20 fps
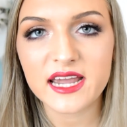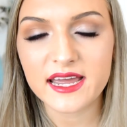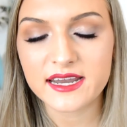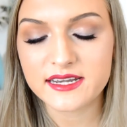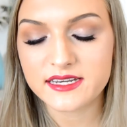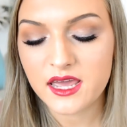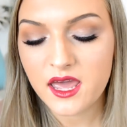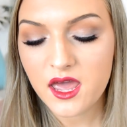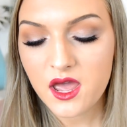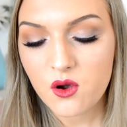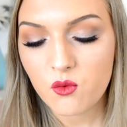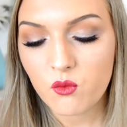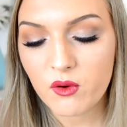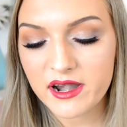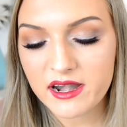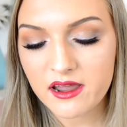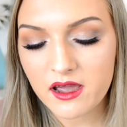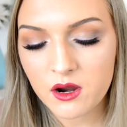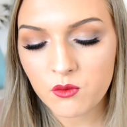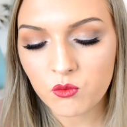and
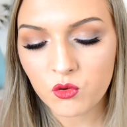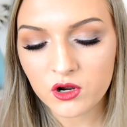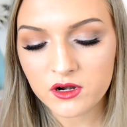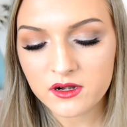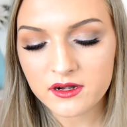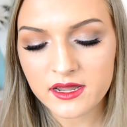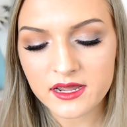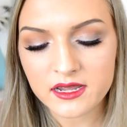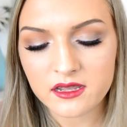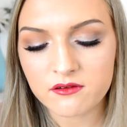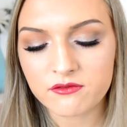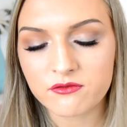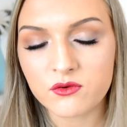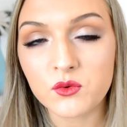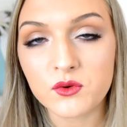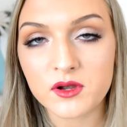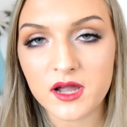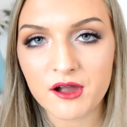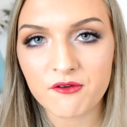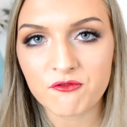when I want like a
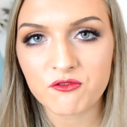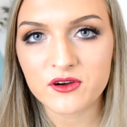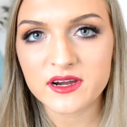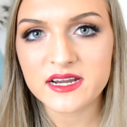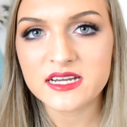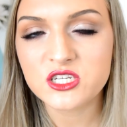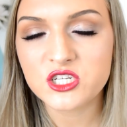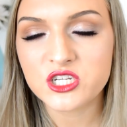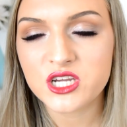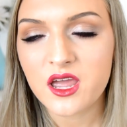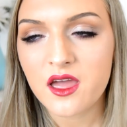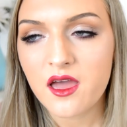full coverage